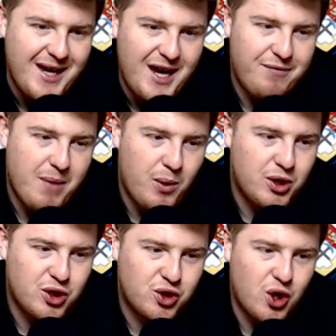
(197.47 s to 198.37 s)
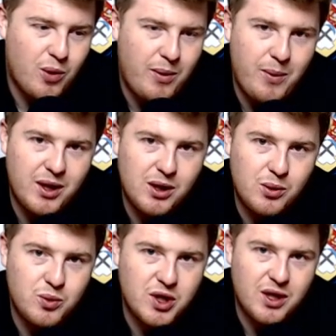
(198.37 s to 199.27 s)
If Mowatt does go, we will
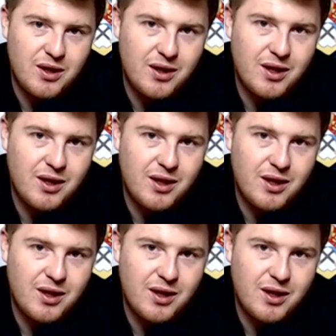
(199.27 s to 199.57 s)
lose. A,